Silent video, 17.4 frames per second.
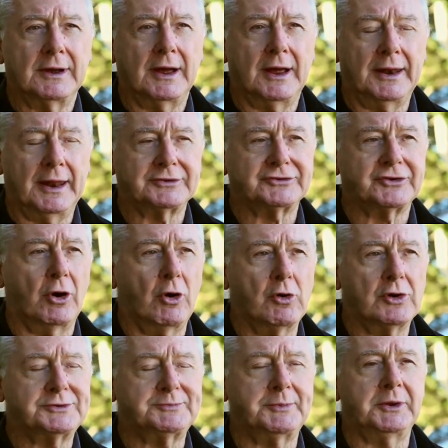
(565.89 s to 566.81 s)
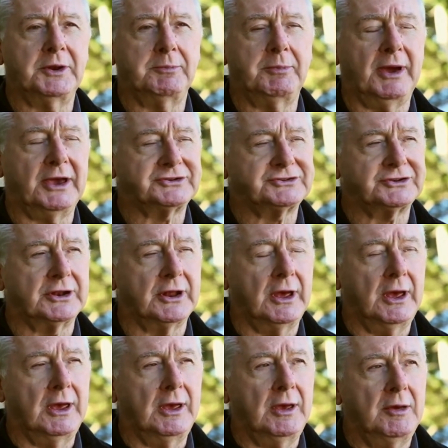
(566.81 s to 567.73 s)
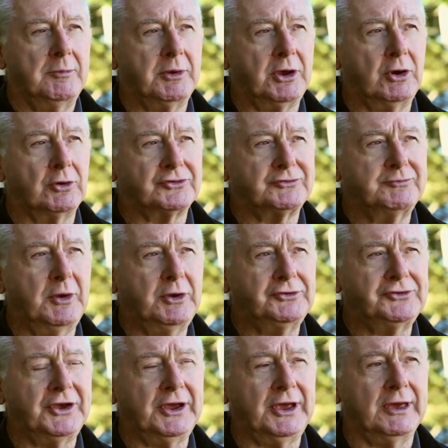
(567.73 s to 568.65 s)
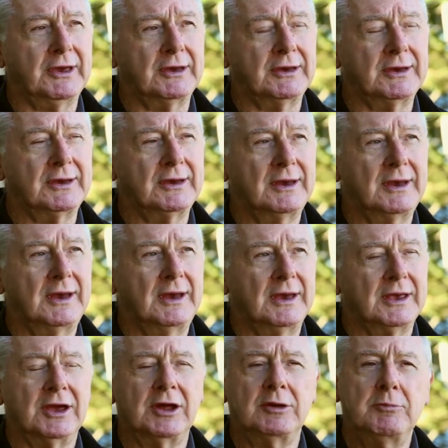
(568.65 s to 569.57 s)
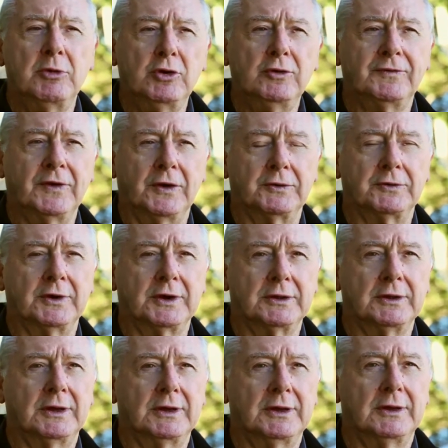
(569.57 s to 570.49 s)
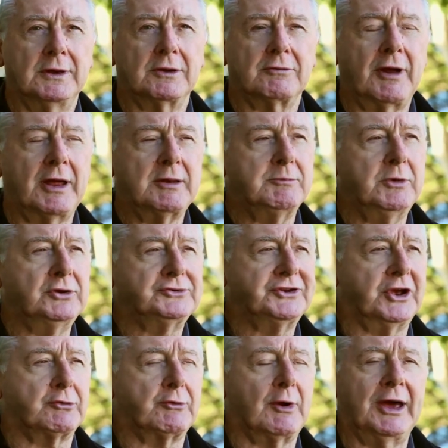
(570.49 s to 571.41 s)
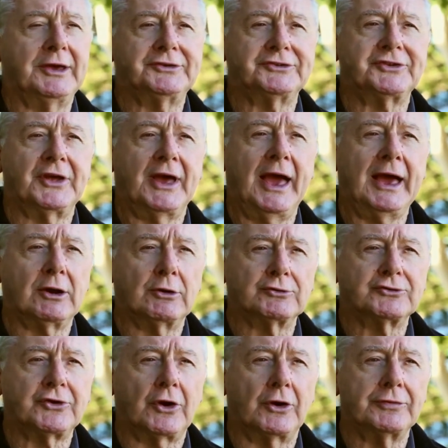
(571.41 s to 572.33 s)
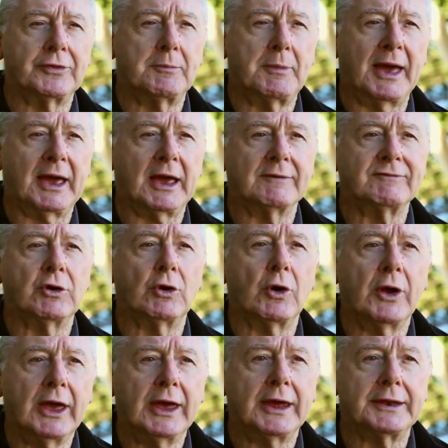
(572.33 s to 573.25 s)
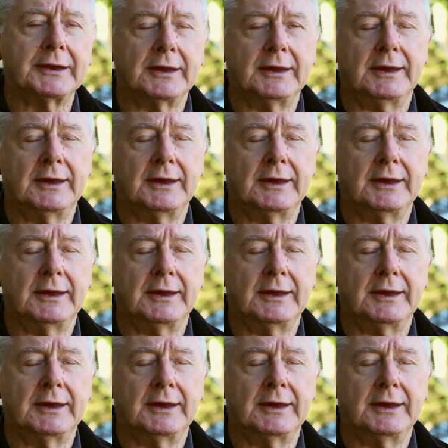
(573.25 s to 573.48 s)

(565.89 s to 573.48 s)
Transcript: And that's always been a passion, because music can move you. Great music raises the hackles on the back of your head.